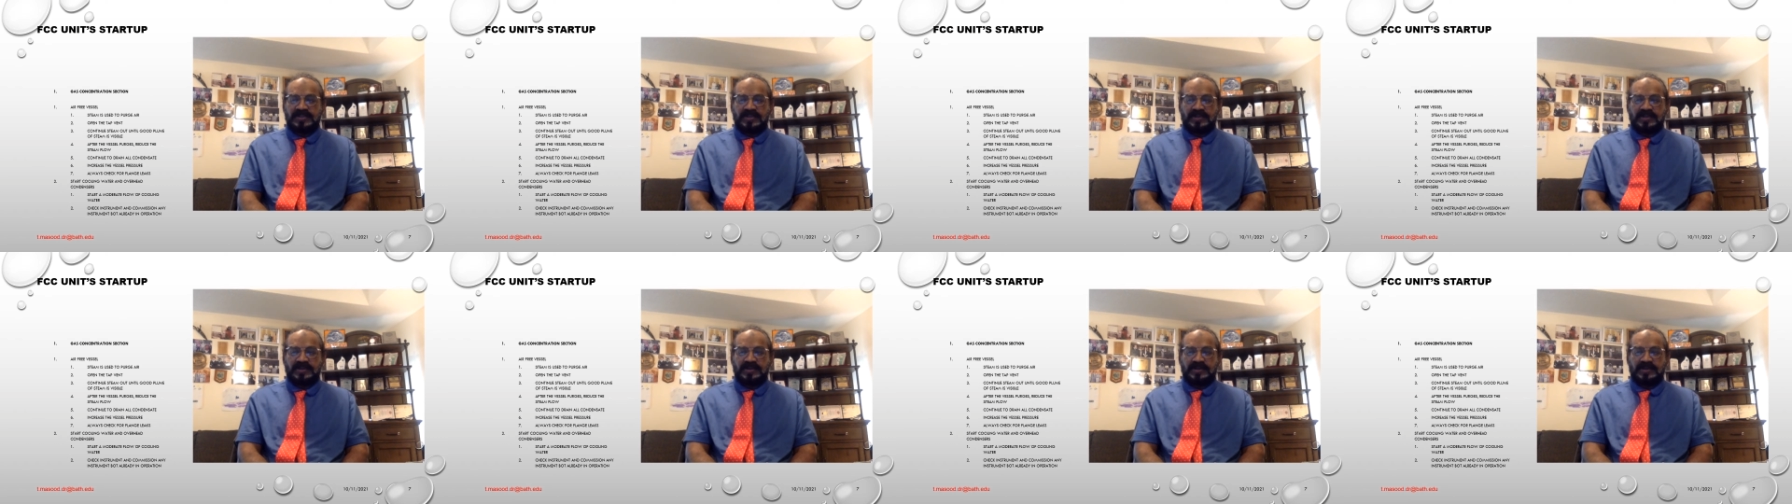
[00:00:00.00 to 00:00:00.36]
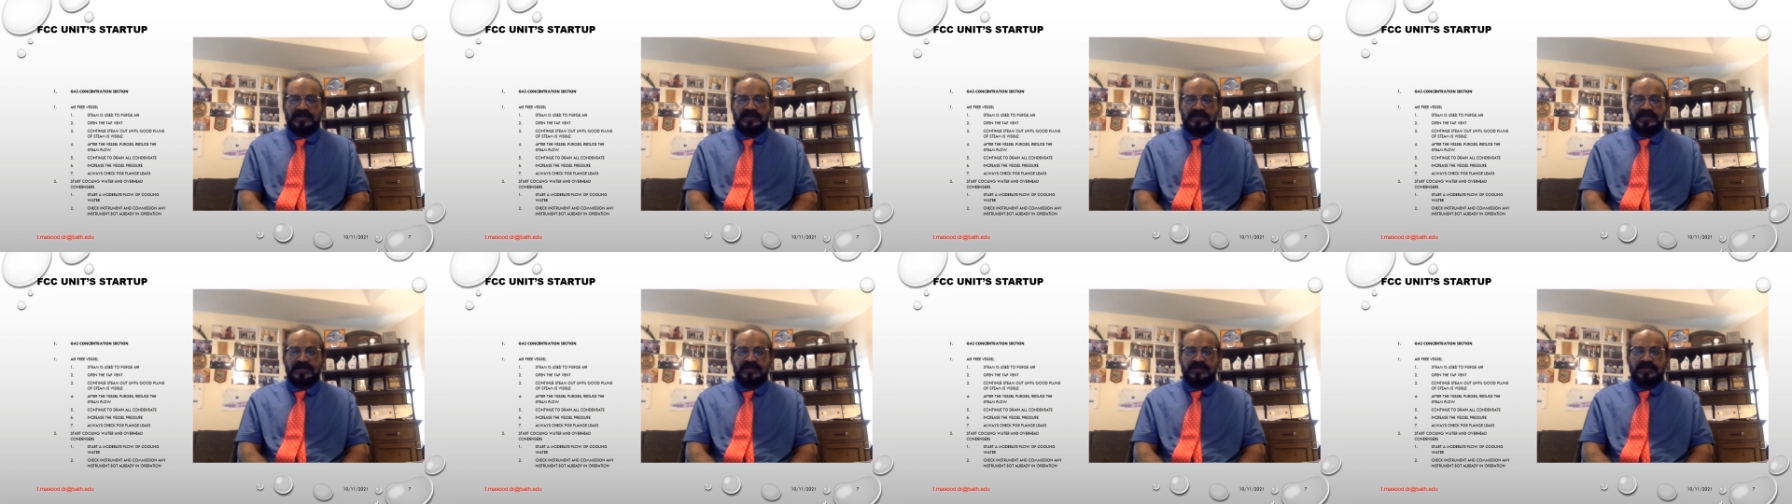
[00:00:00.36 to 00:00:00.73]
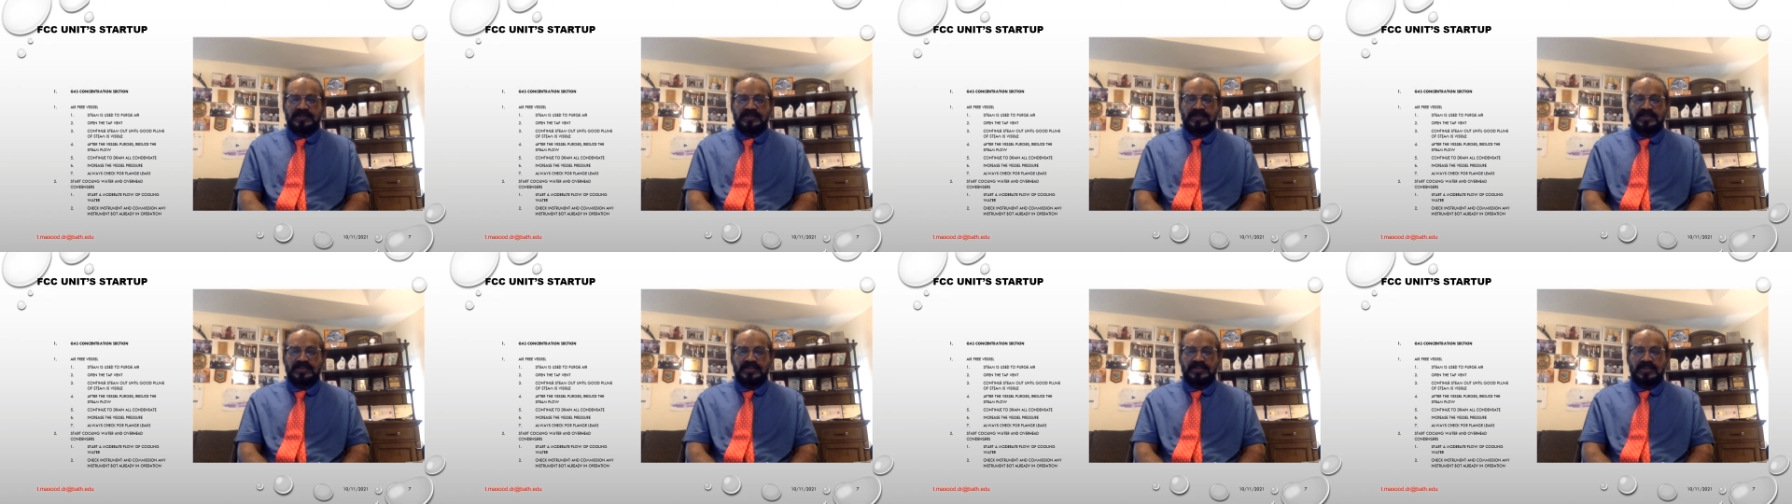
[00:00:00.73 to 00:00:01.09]
convenient
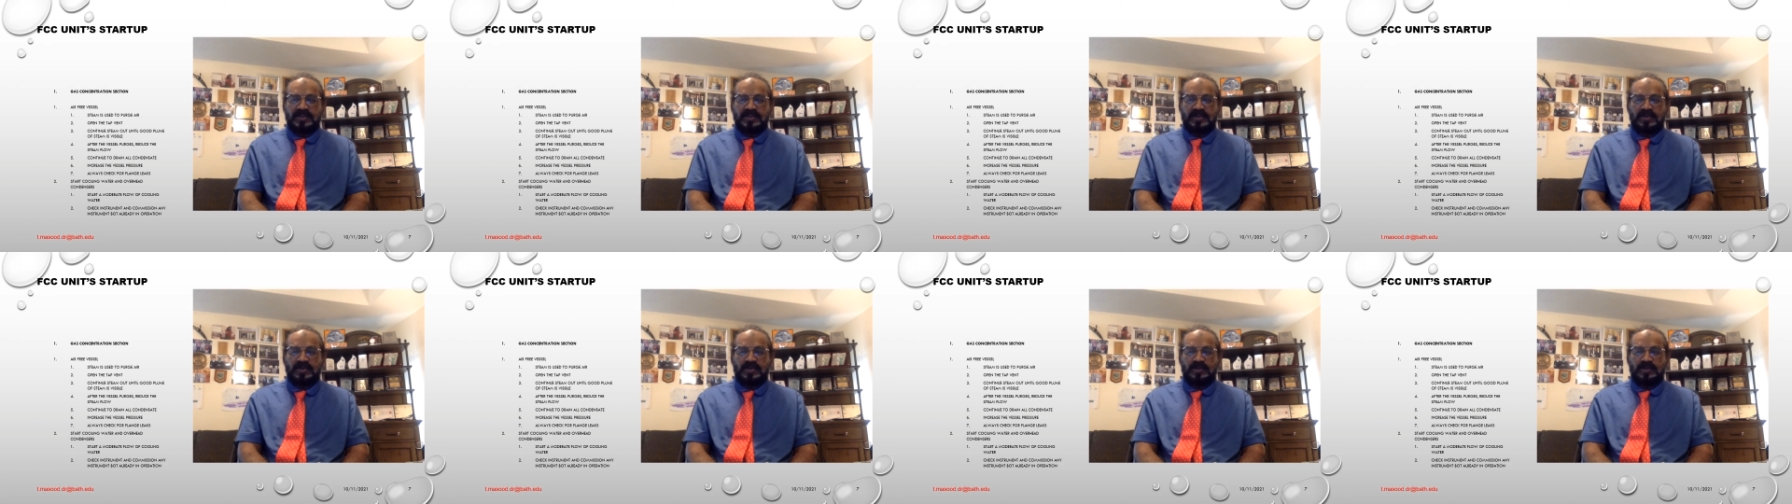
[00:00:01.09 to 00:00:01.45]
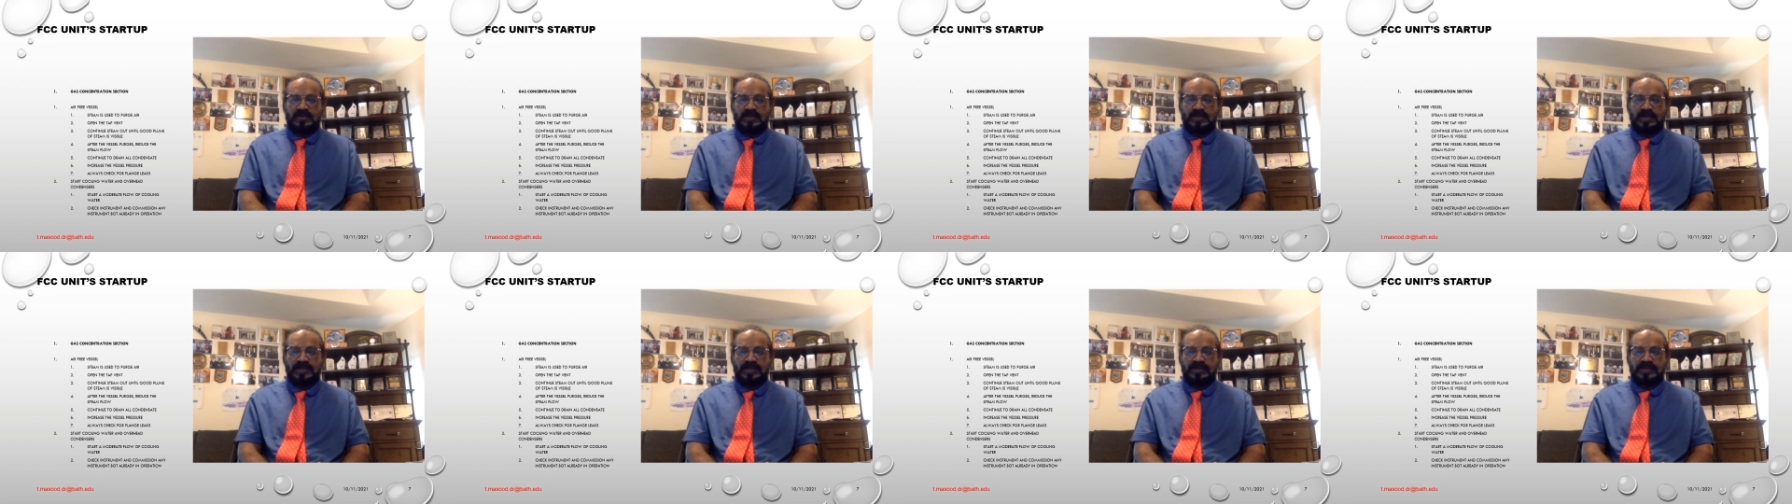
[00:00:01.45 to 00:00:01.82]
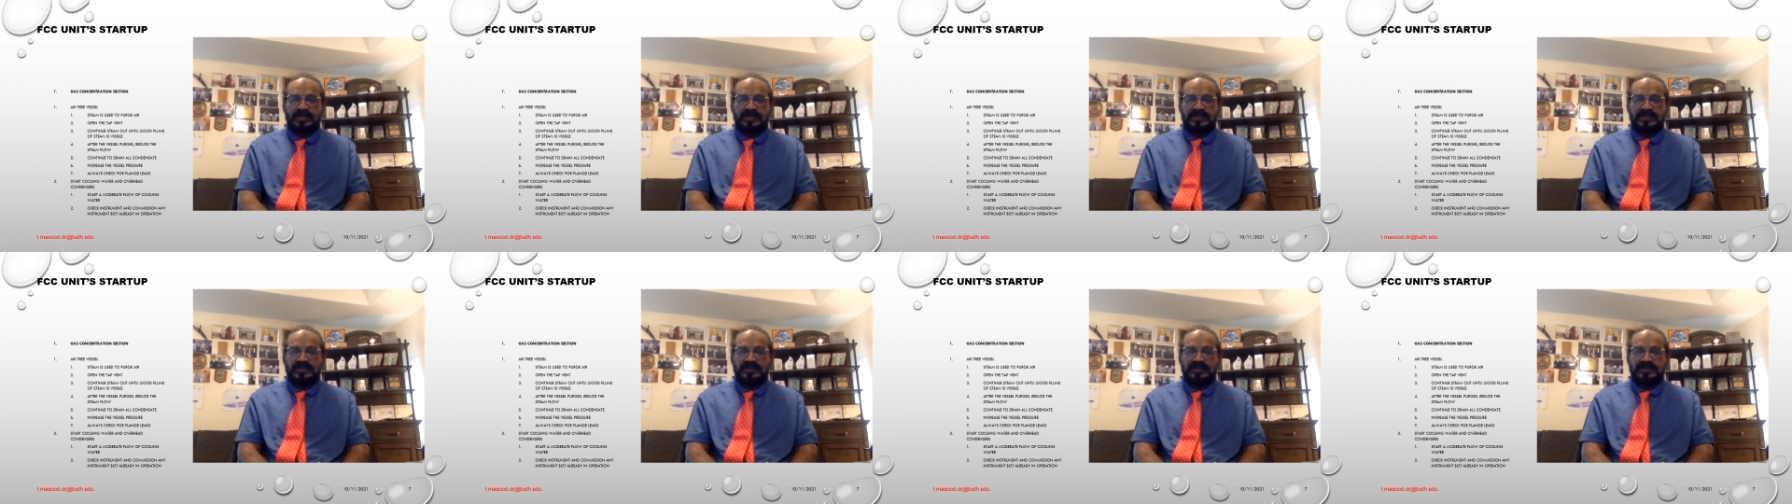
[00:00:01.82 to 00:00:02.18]
low point on the
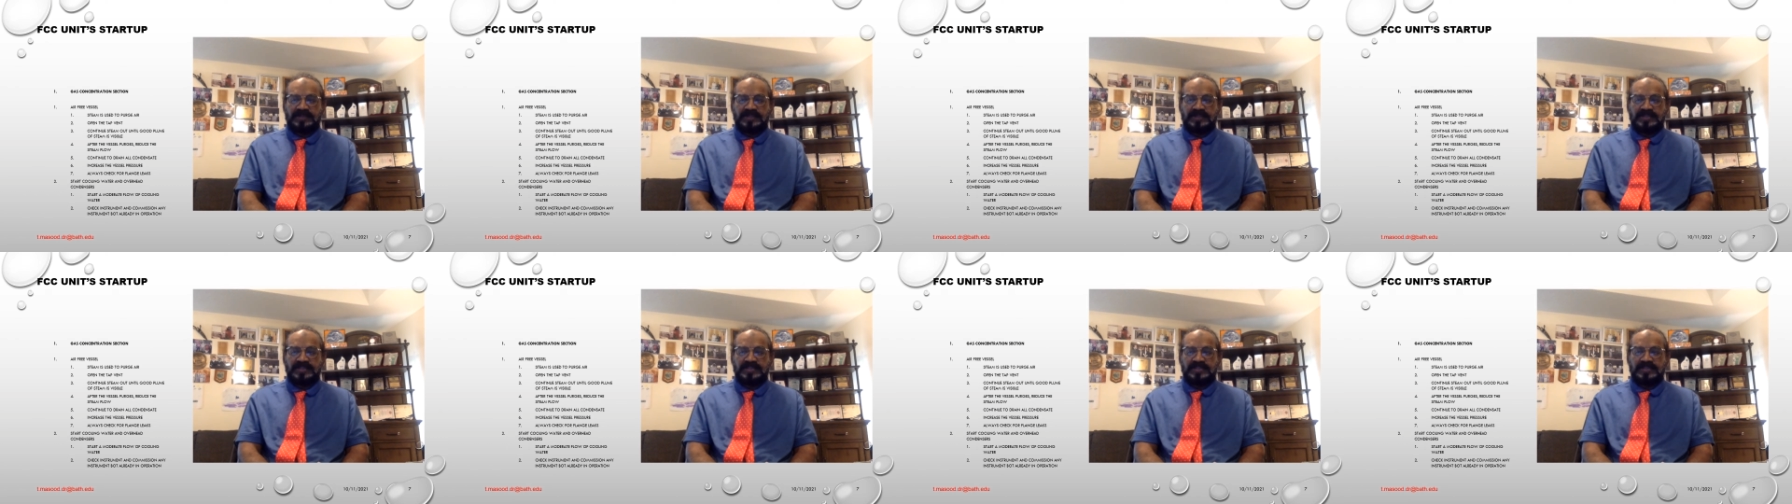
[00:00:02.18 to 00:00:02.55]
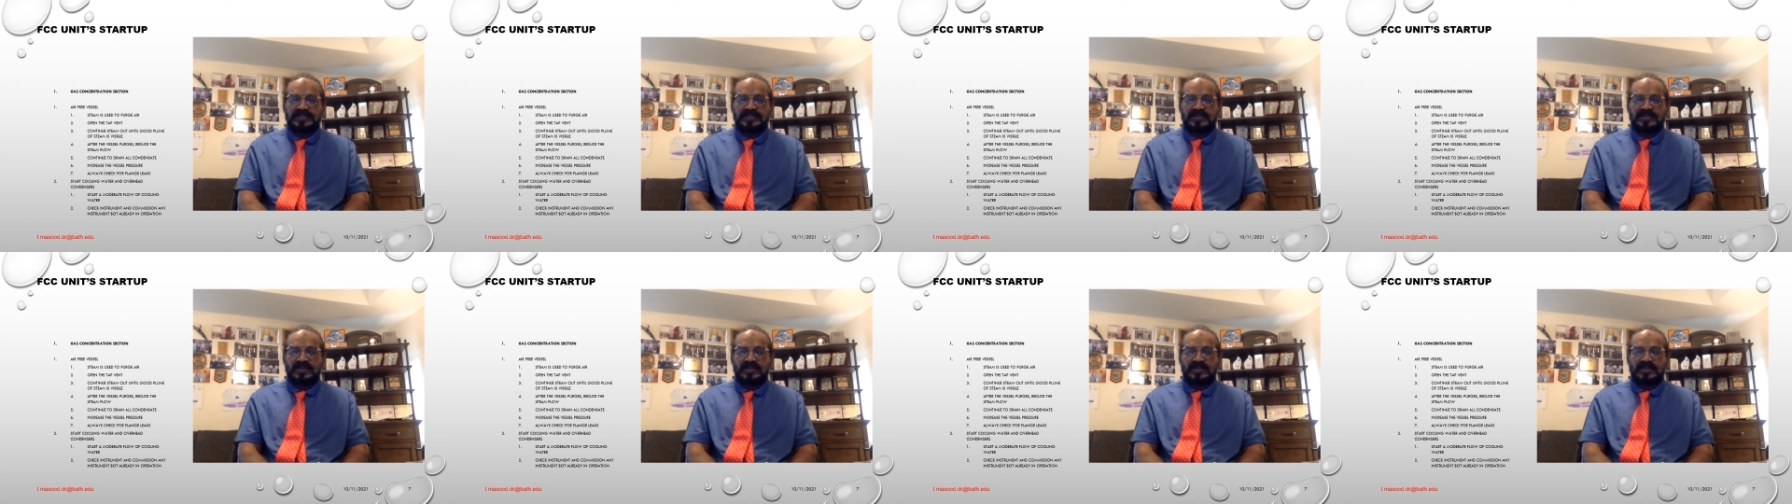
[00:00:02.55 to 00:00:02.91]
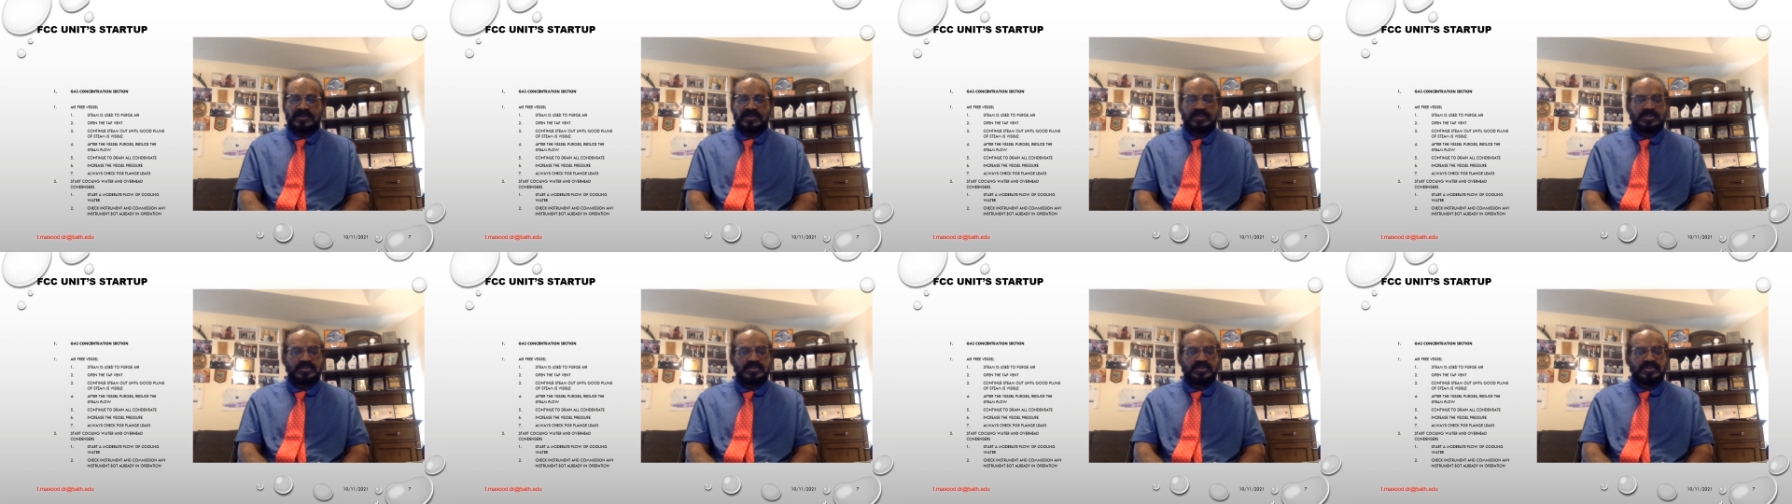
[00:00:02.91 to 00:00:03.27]
vessel or
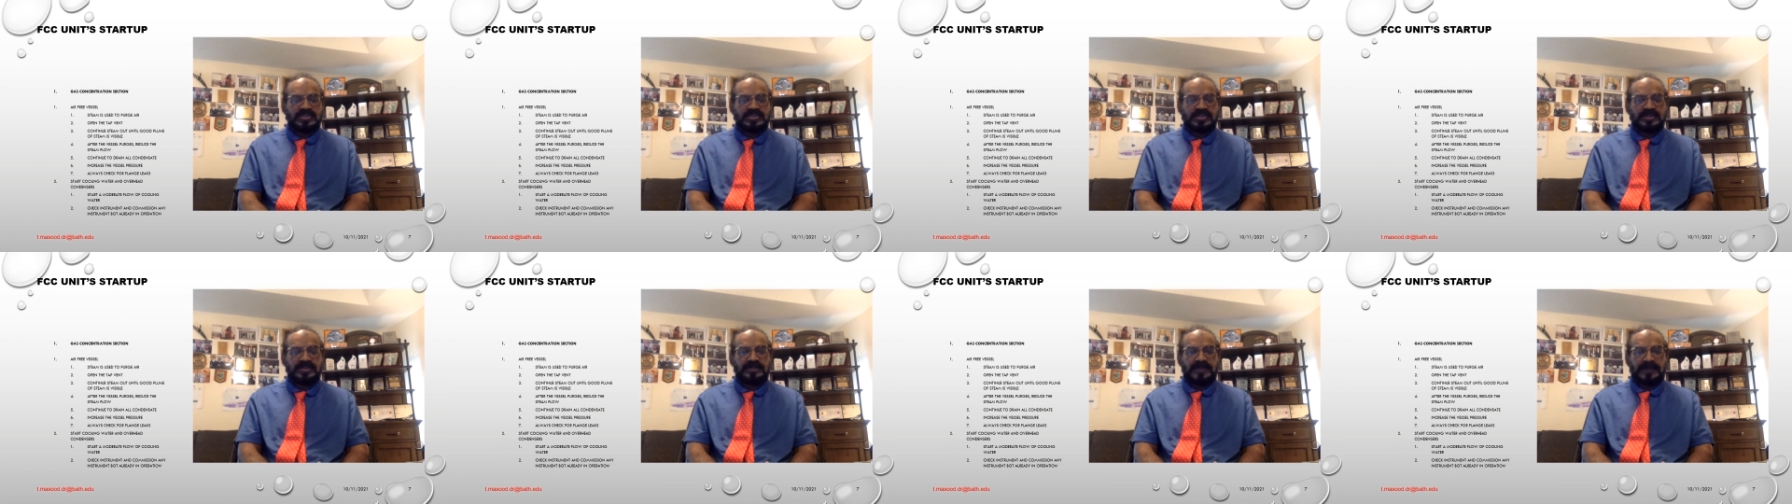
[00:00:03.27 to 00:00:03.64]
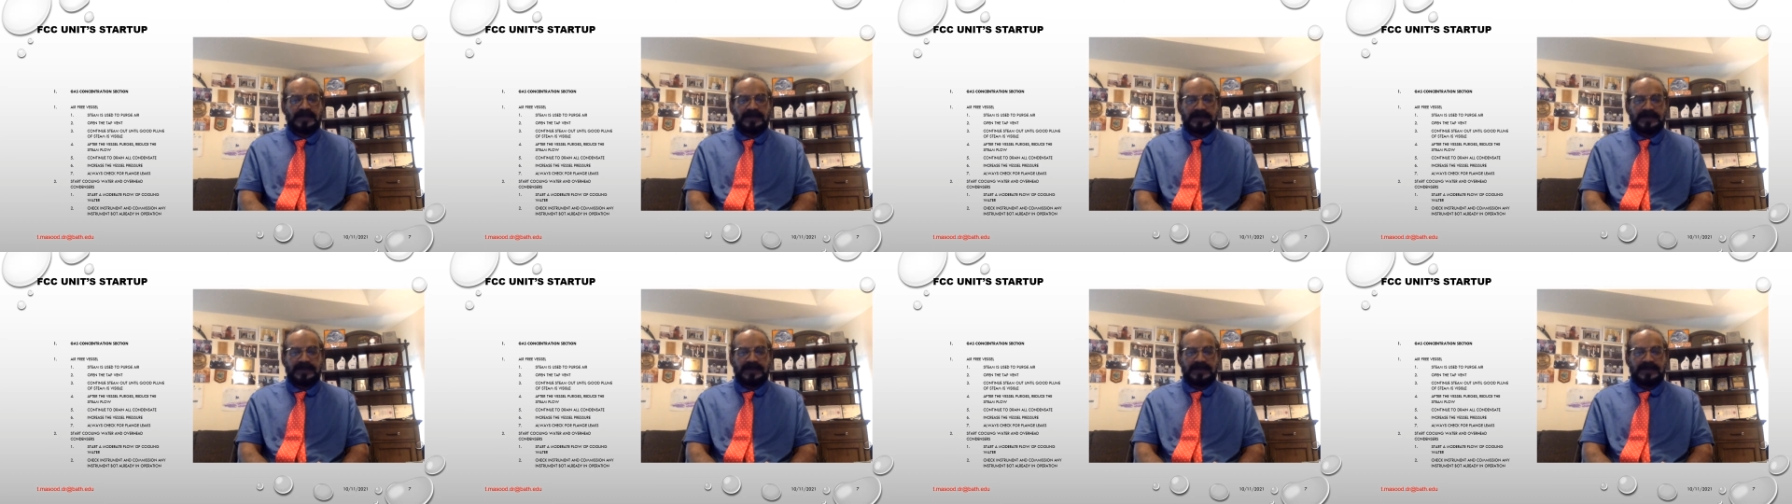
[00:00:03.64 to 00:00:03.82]
associated piping.